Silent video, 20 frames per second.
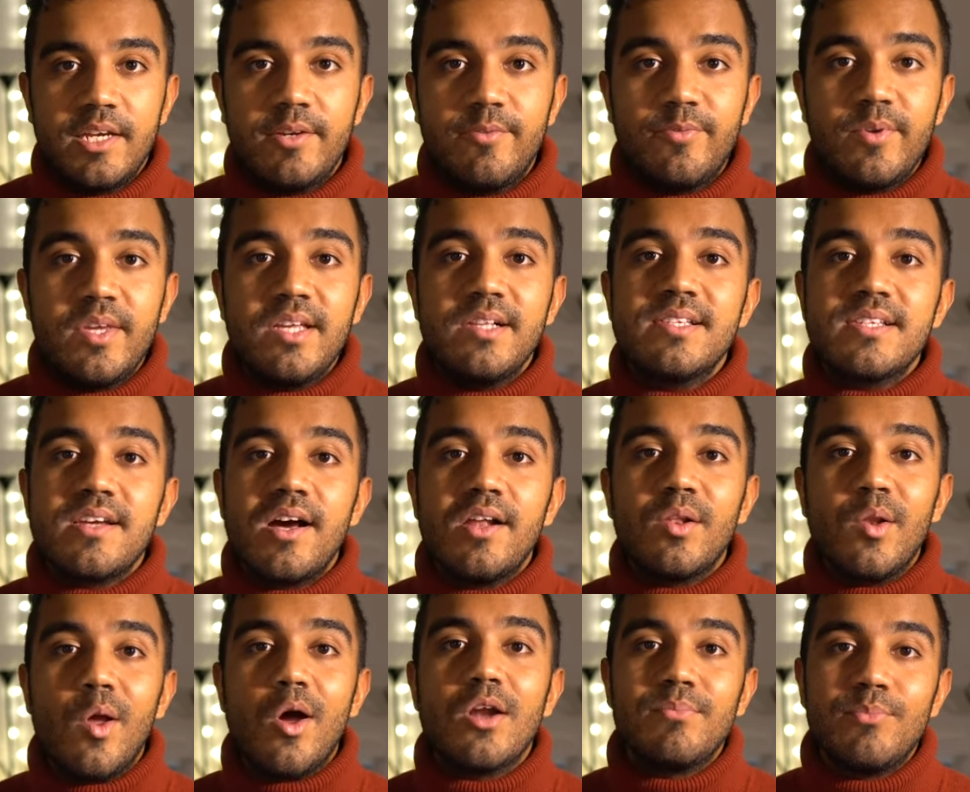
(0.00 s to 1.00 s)
It feels
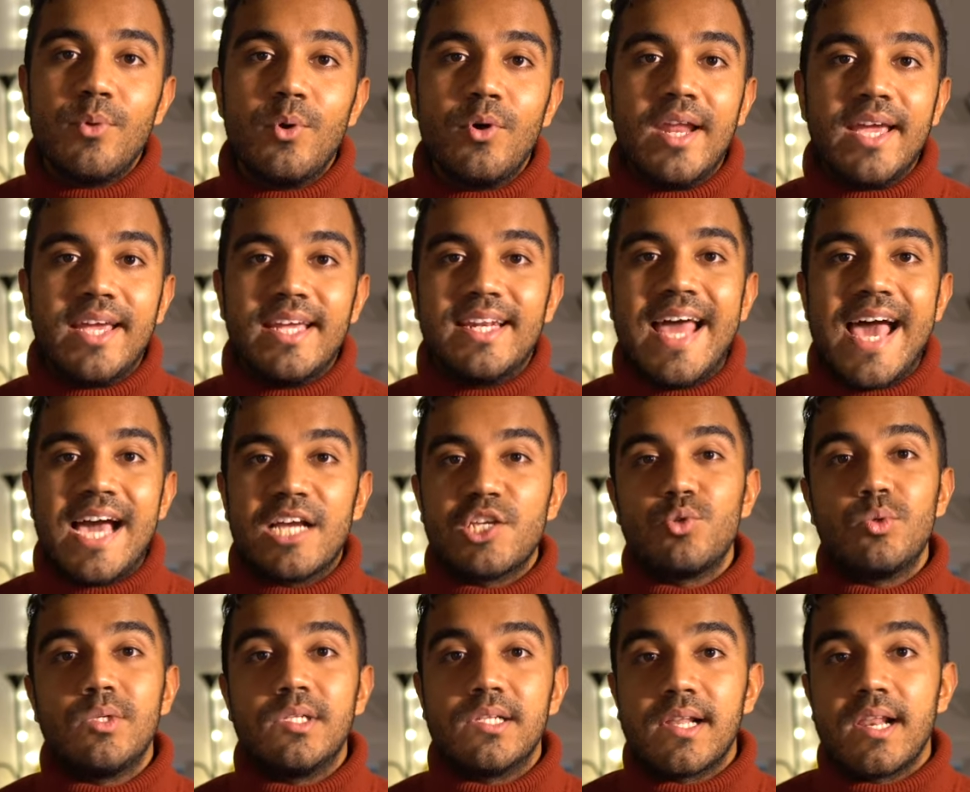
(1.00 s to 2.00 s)
a lot more like an
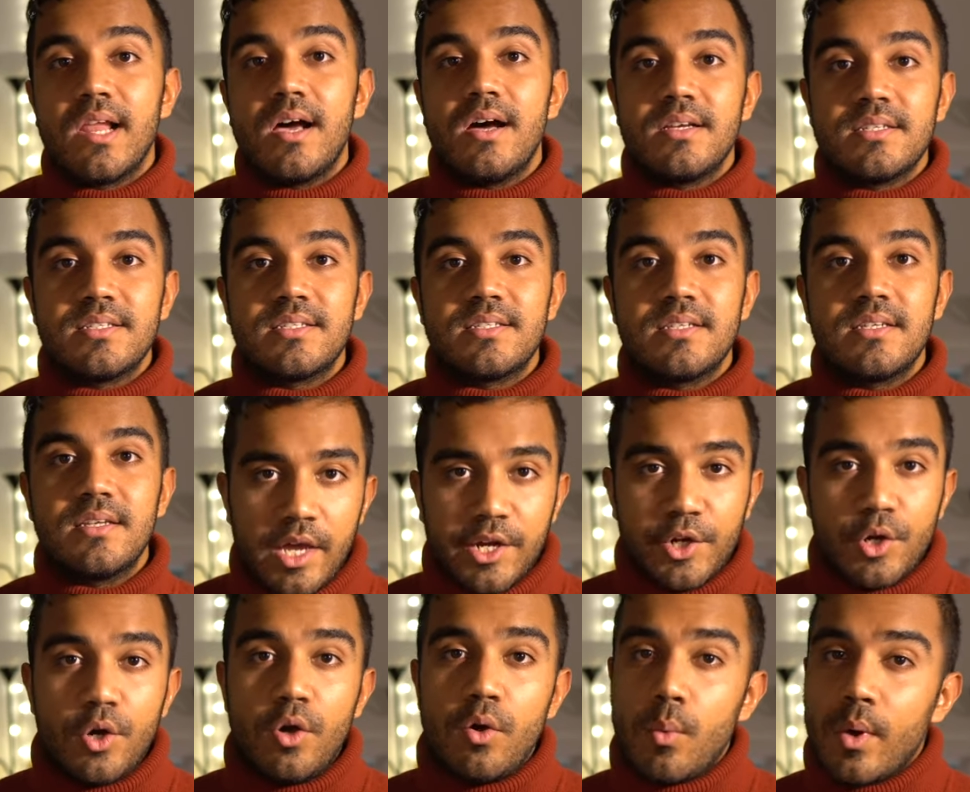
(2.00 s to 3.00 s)
actual class. And you
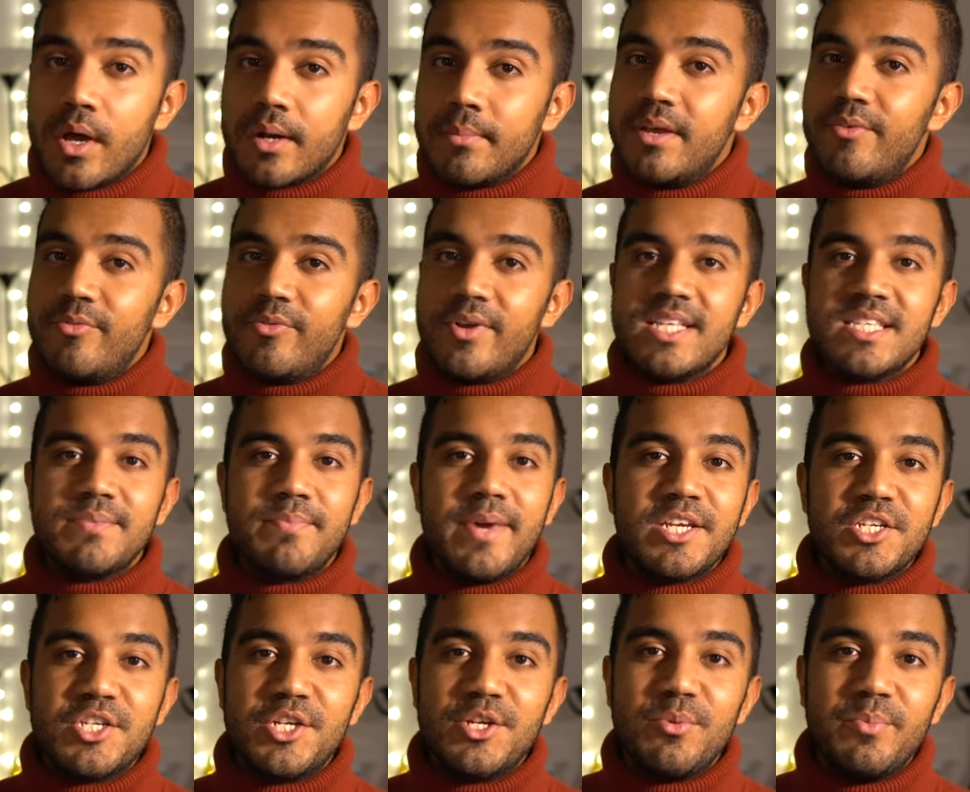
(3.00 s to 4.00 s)
know, one of my friends
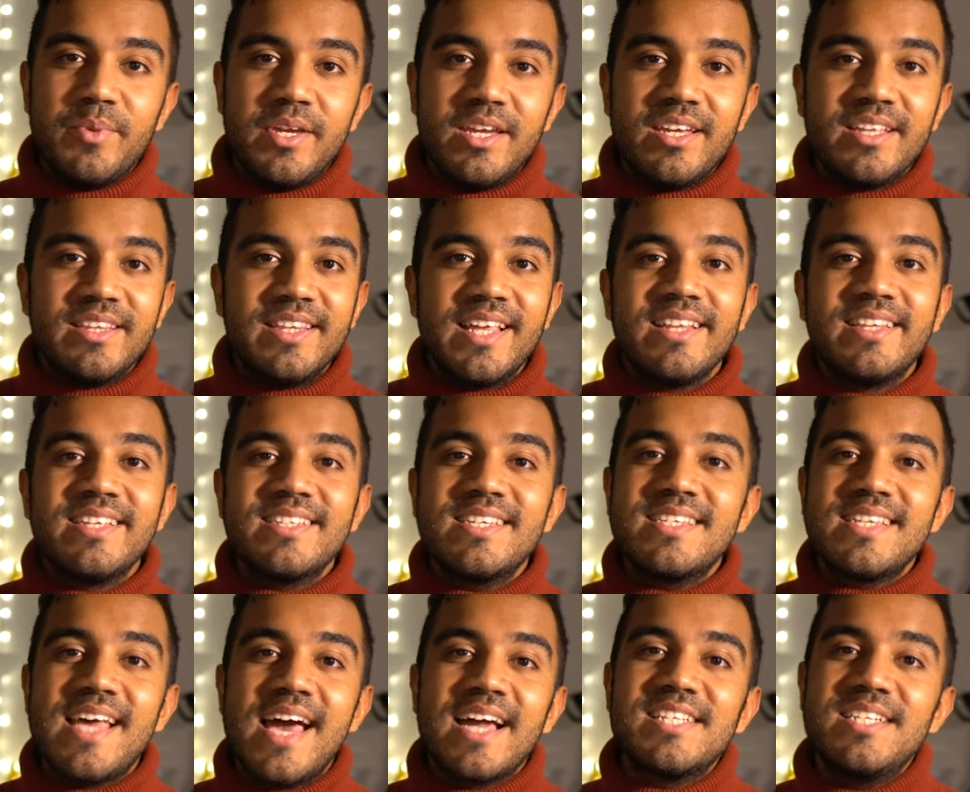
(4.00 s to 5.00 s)
mentioned to me that this
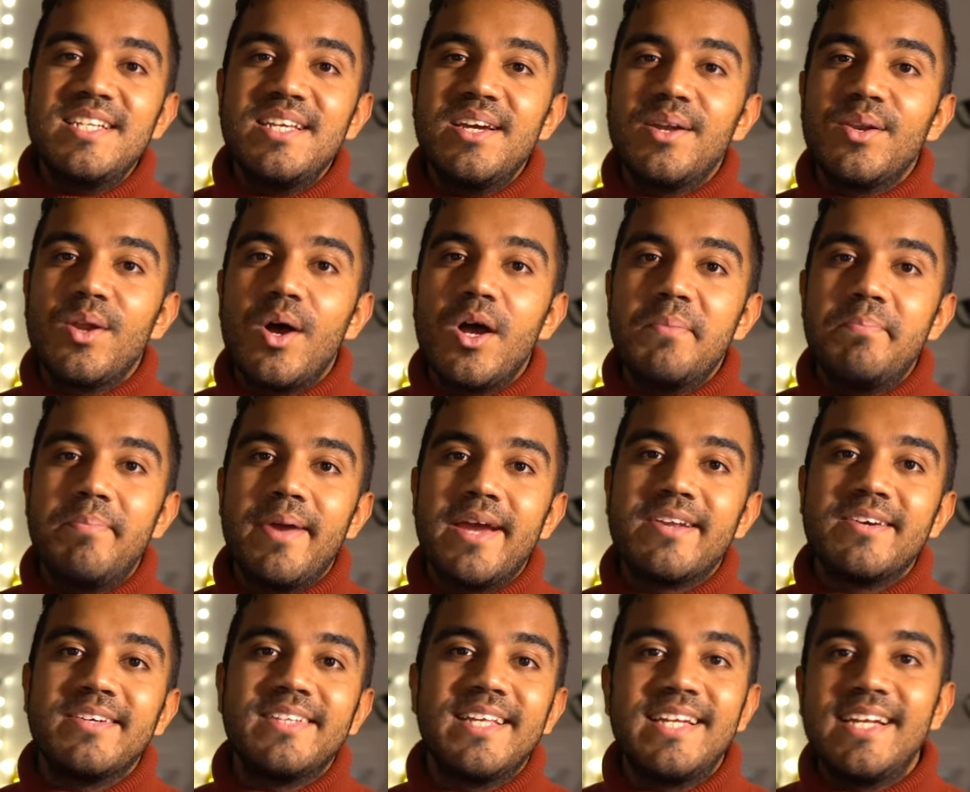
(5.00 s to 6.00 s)
is actually a lot
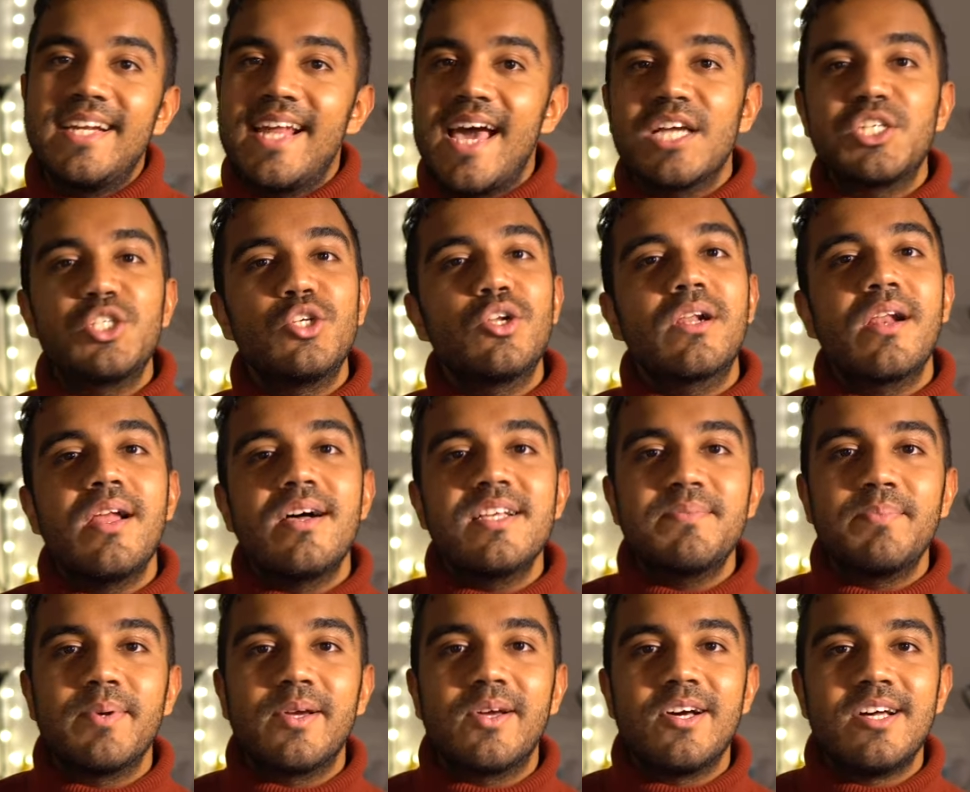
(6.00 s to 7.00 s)
better than an actual
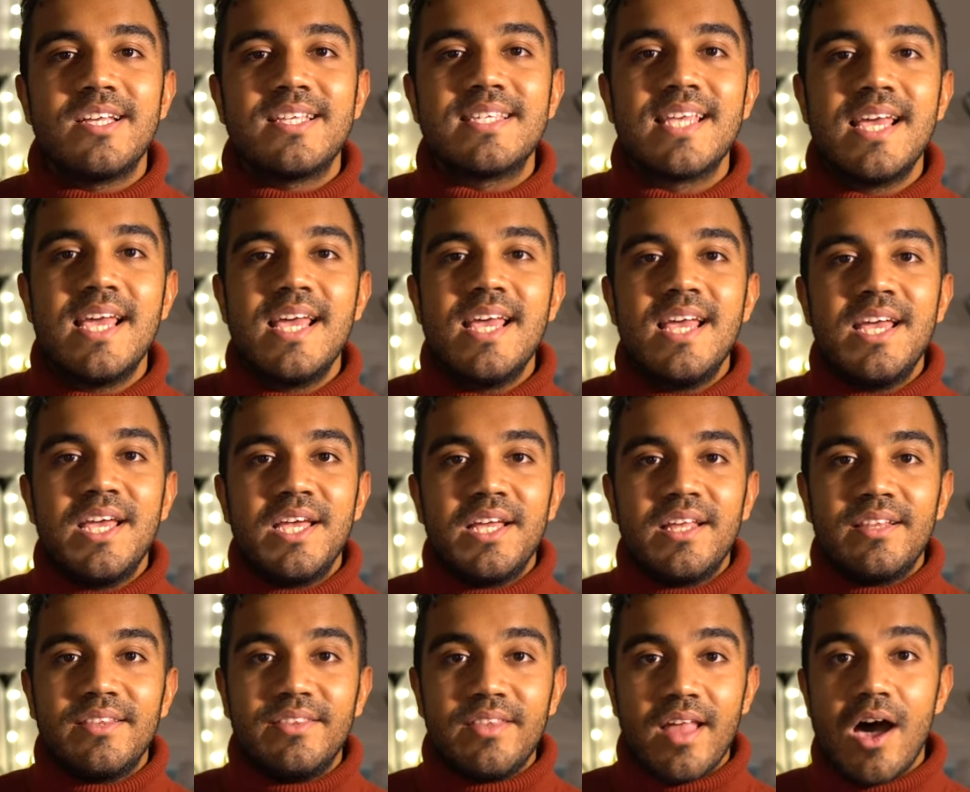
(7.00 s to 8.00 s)
class because
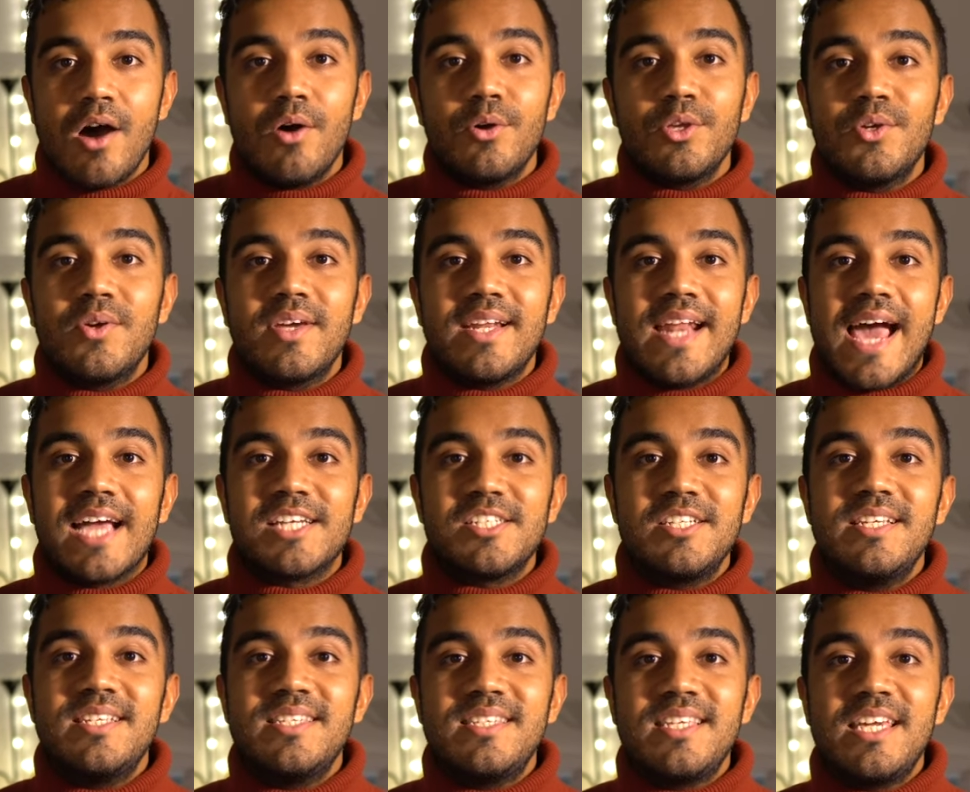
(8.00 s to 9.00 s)
now you can
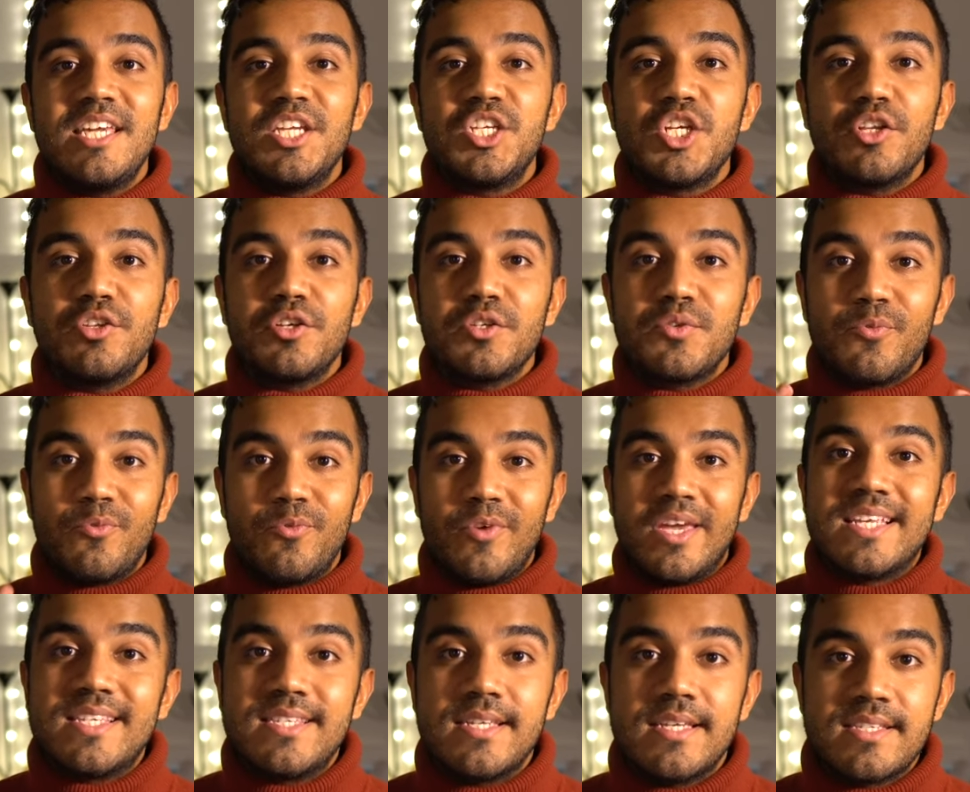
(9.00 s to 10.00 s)
actually see each other's
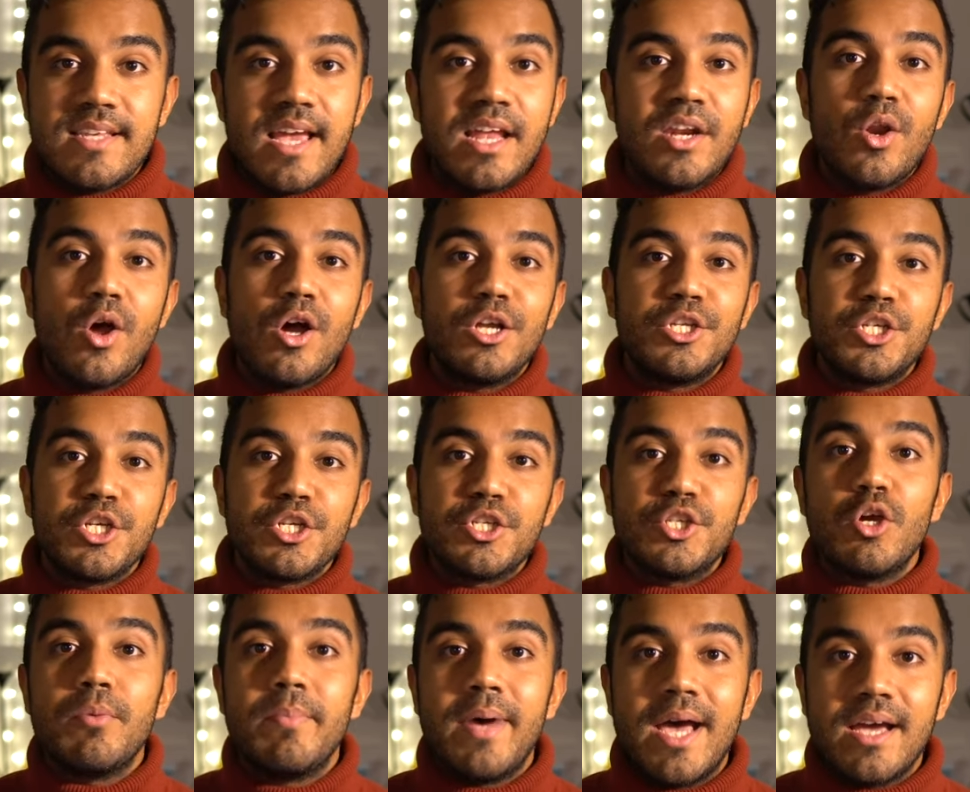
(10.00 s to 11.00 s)
faces and not
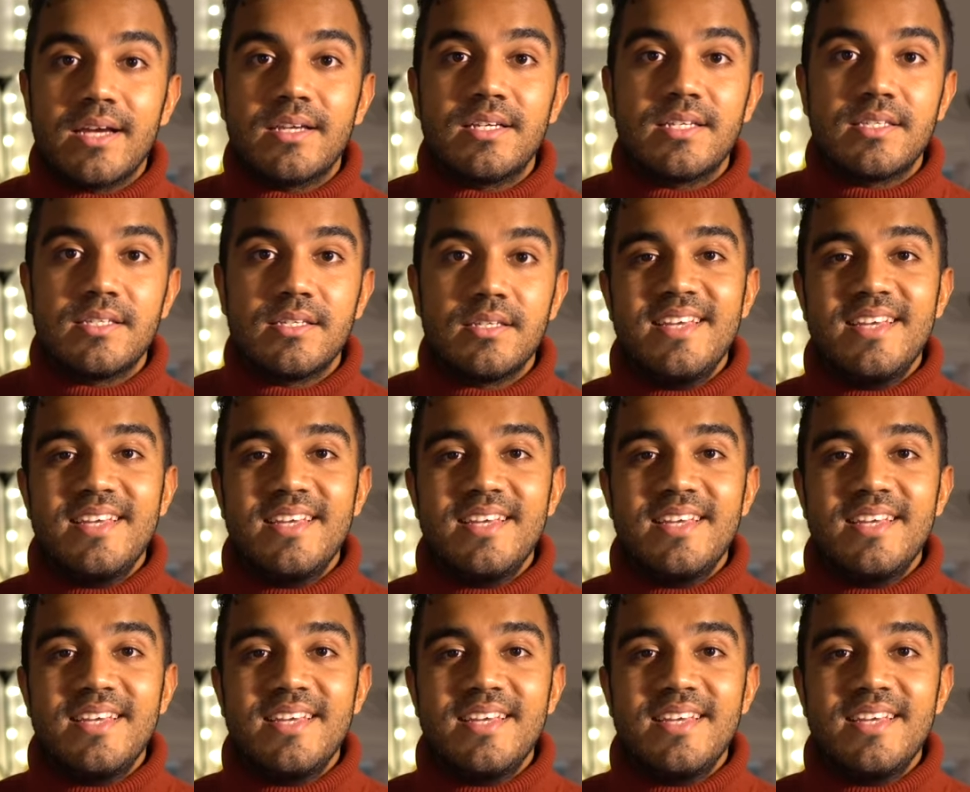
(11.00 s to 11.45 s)
just your backs.